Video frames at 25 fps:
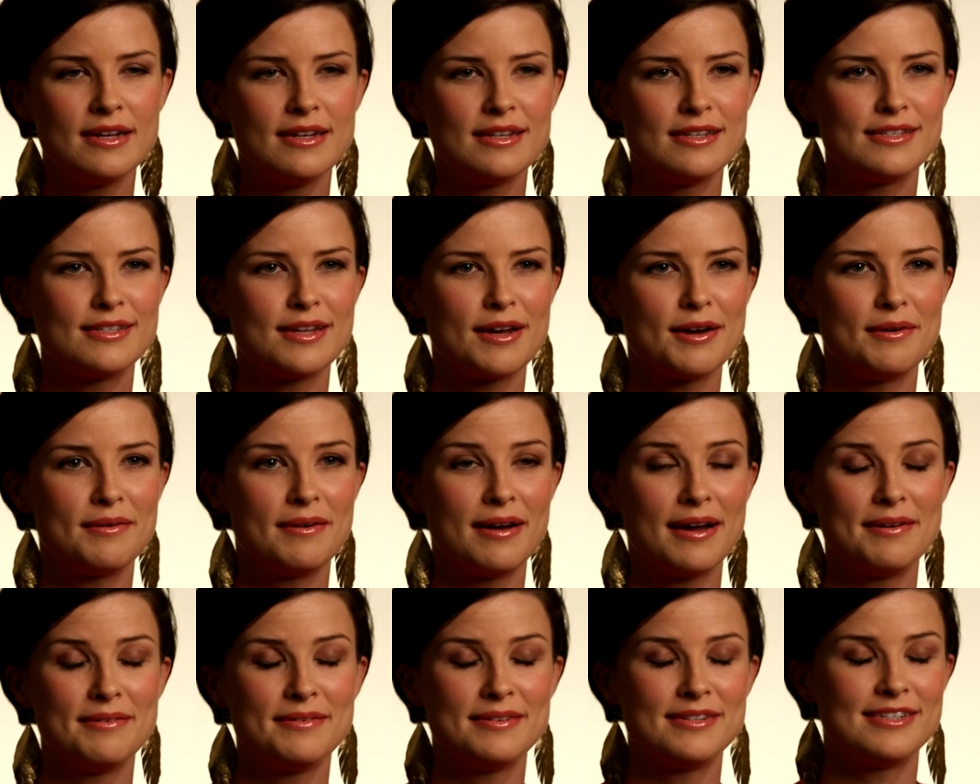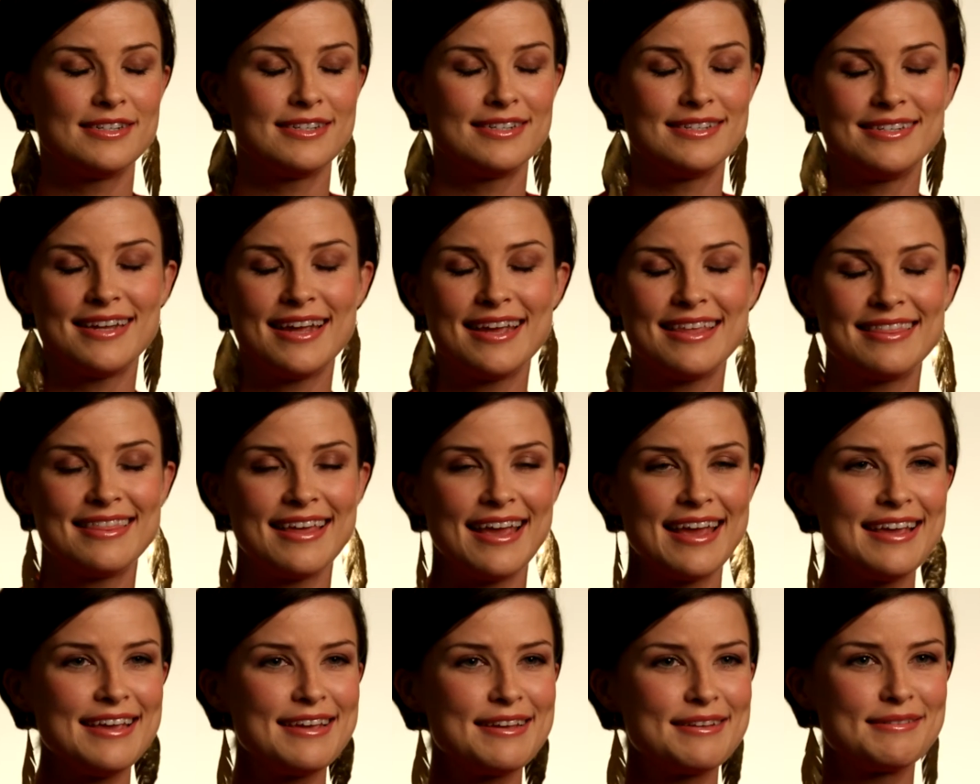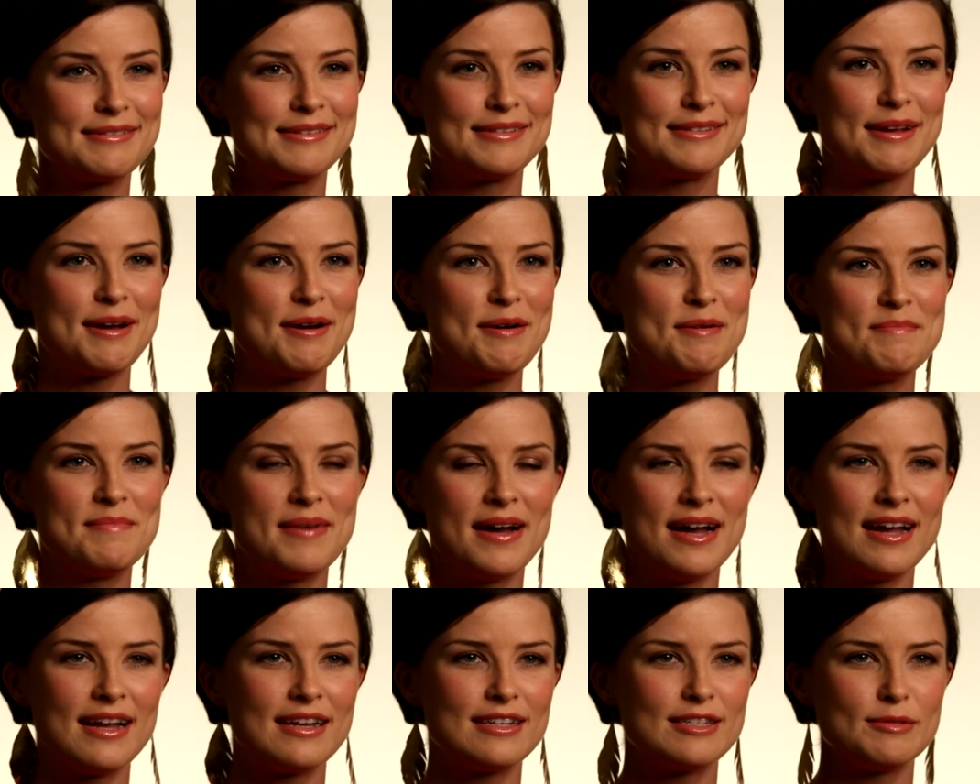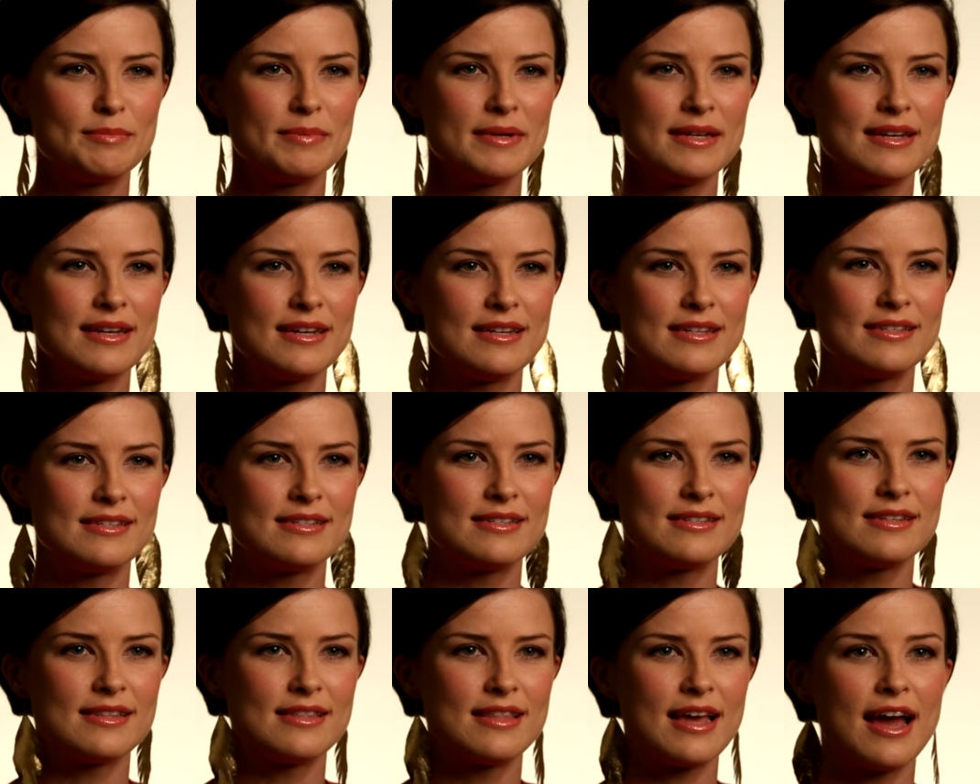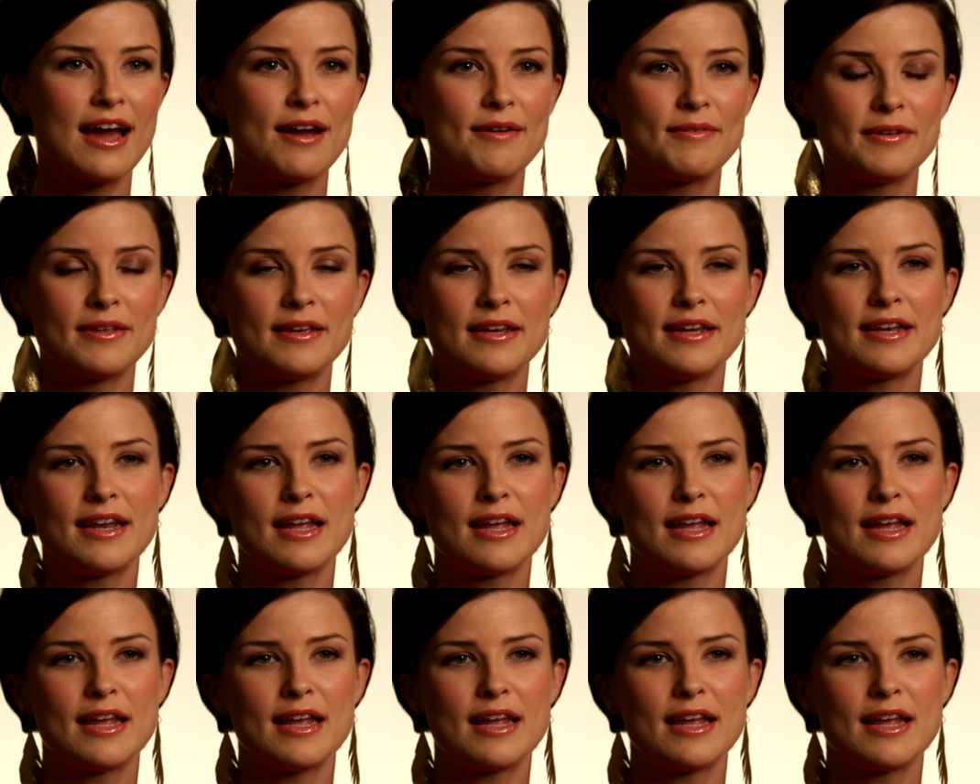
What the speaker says: So I would just say thank you so much, because that really